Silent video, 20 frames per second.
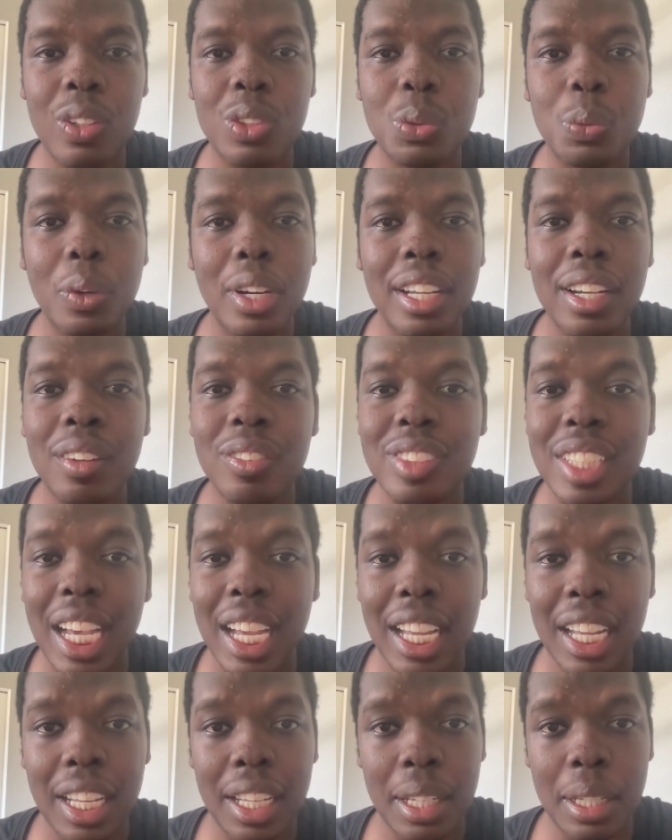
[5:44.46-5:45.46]
12
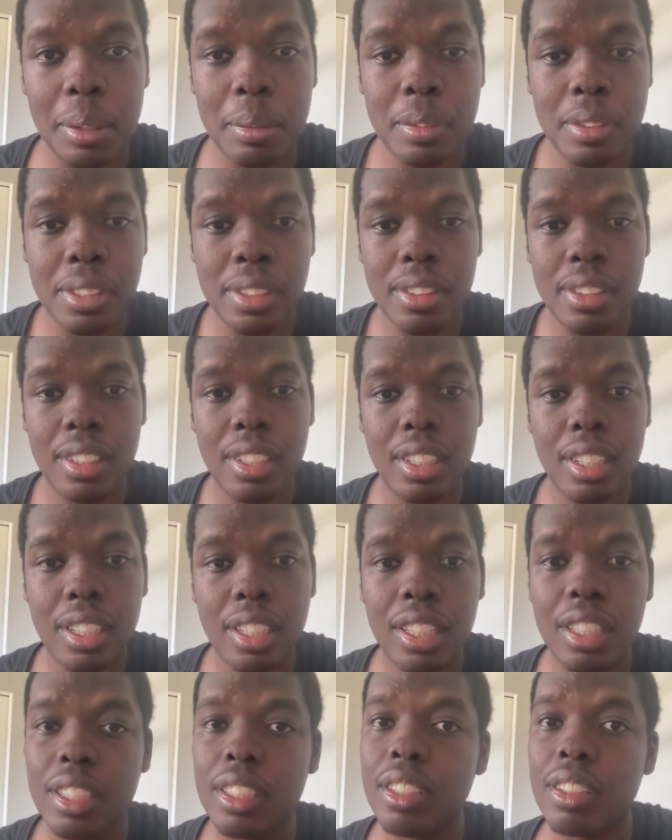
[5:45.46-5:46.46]
times.
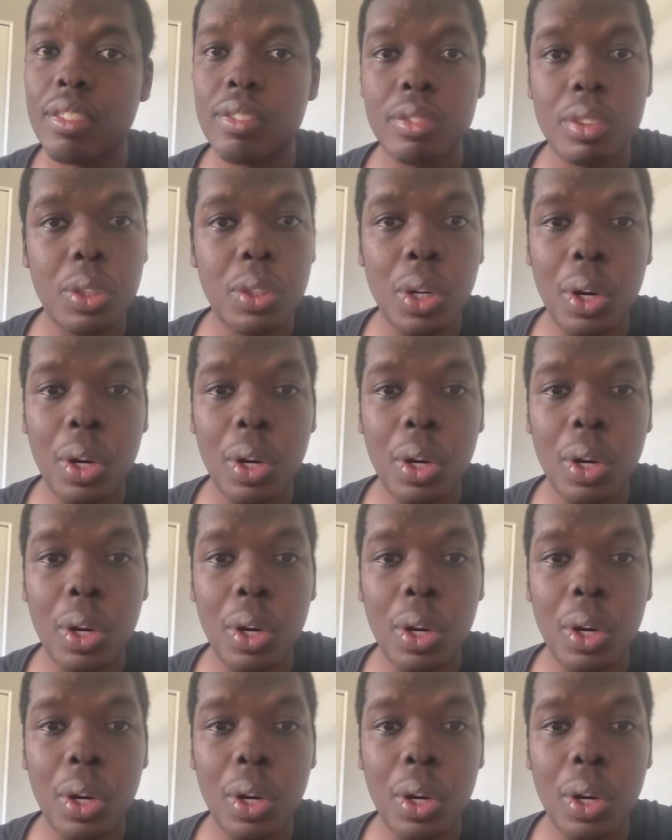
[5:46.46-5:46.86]
You